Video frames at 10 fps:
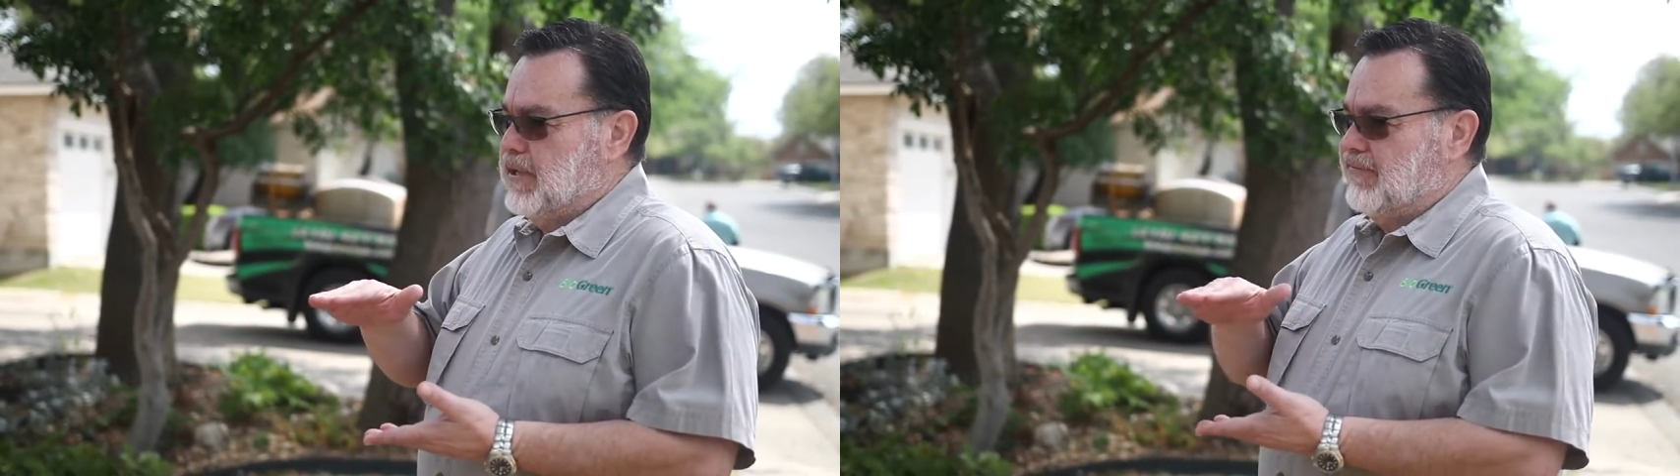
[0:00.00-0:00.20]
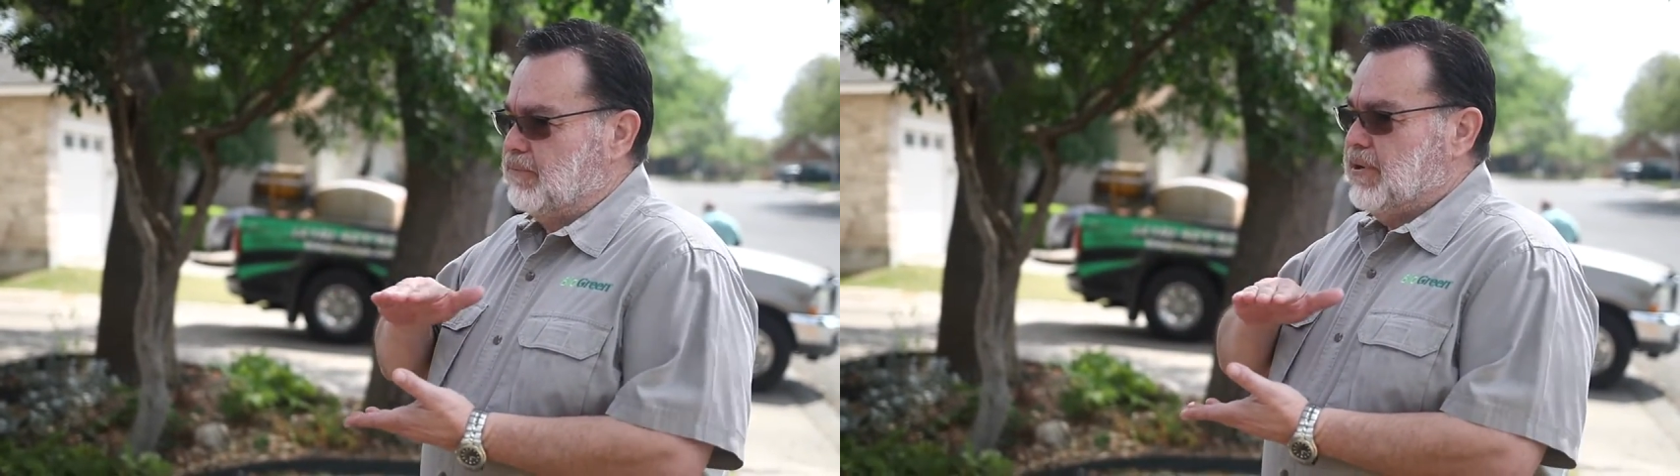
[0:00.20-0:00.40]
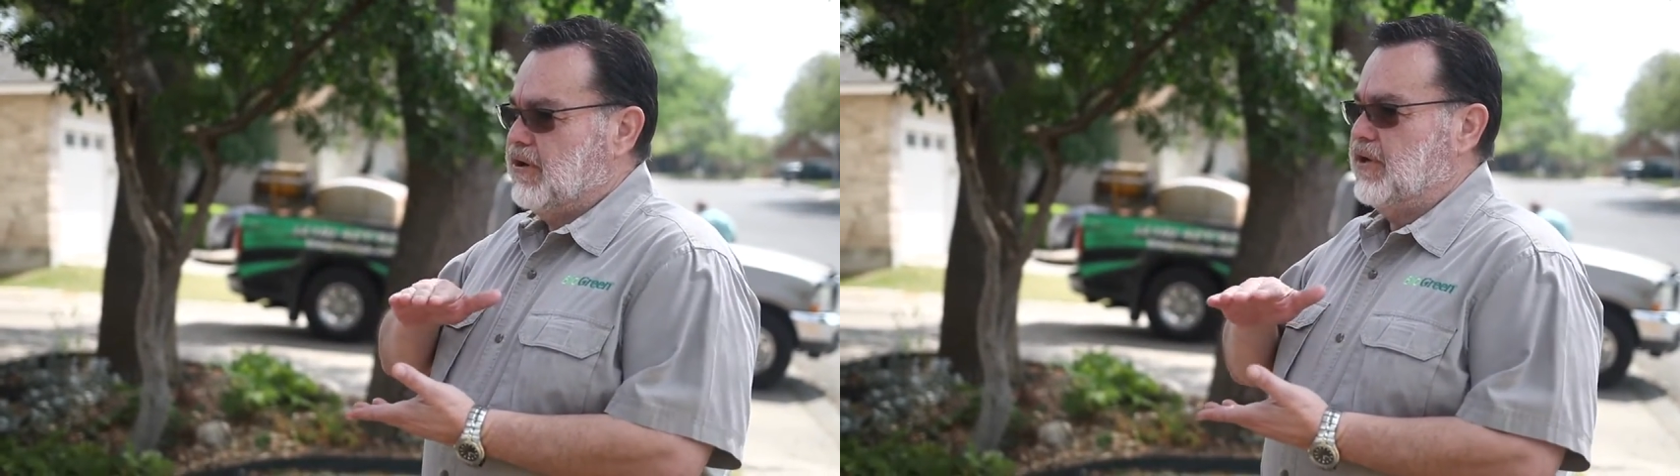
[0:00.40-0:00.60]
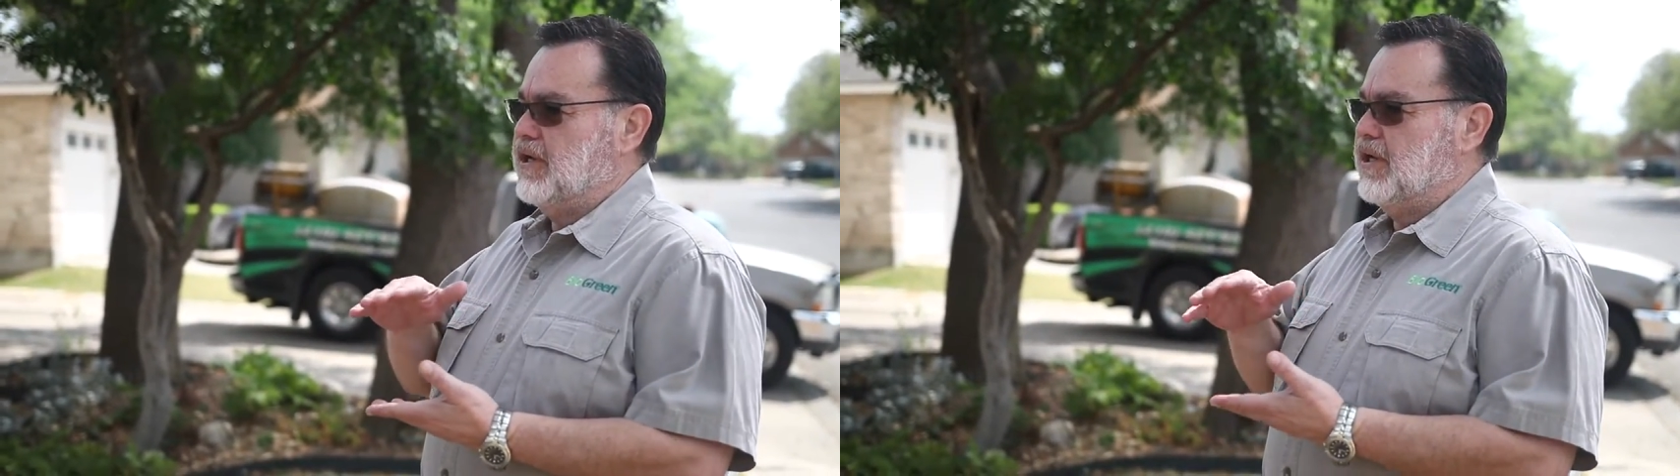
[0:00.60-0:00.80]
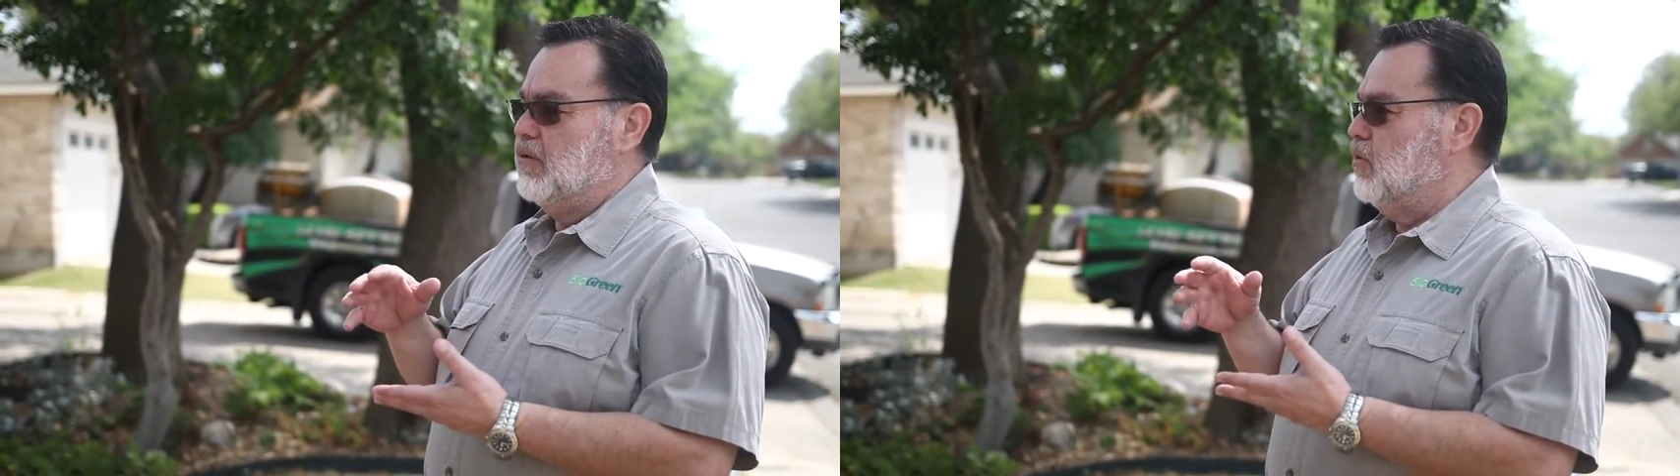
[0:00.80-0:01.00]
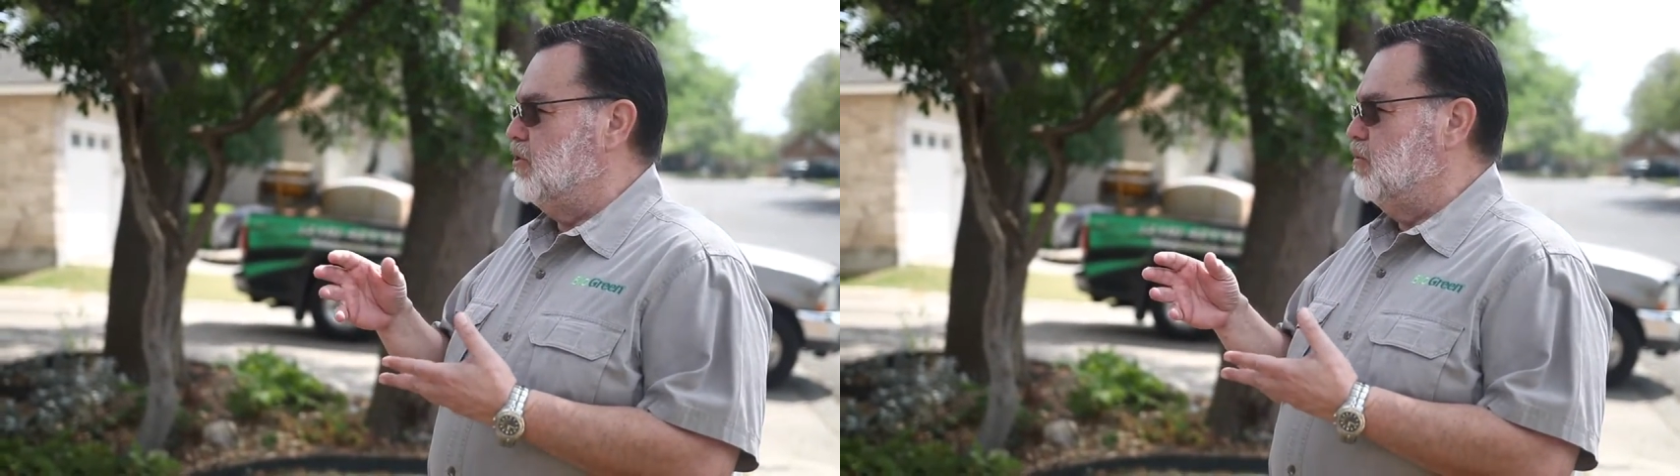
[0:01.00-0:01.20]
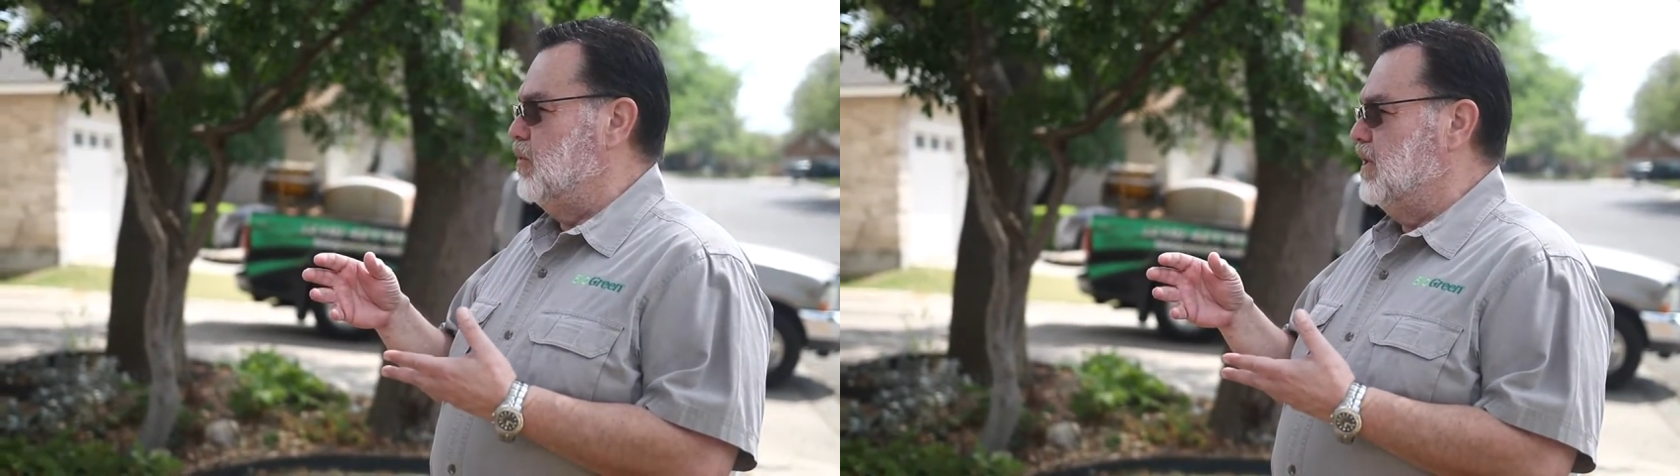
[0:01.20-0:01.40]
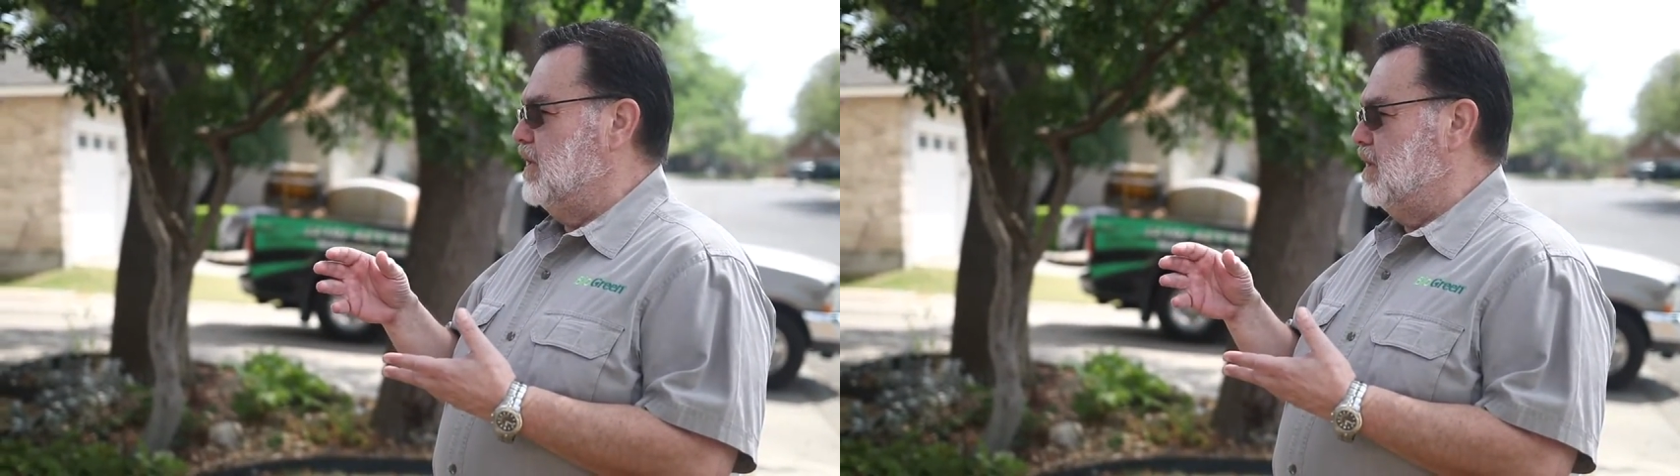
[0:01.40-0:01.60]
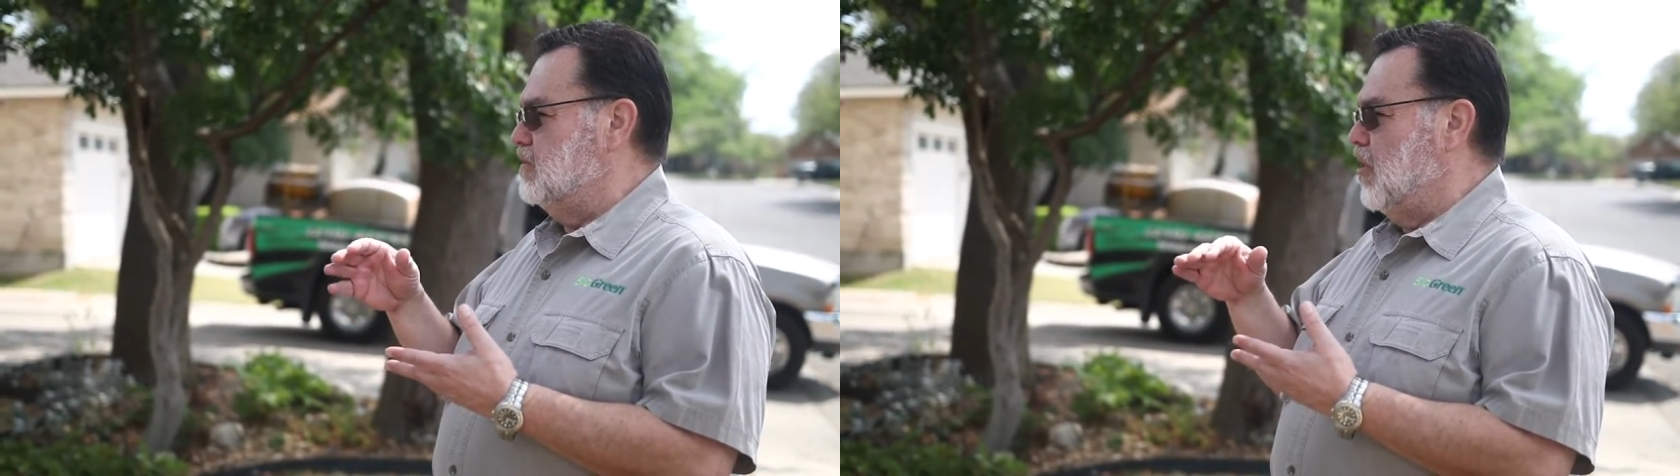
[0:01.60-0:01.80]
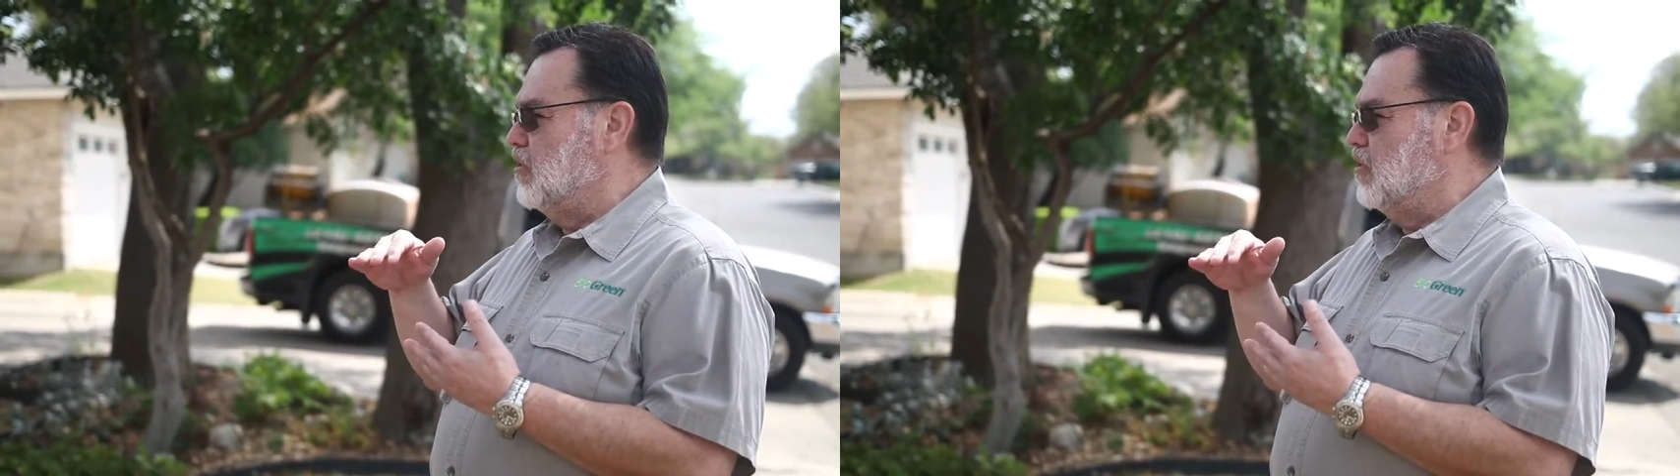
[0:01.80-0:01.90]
bit of a period here where we're going to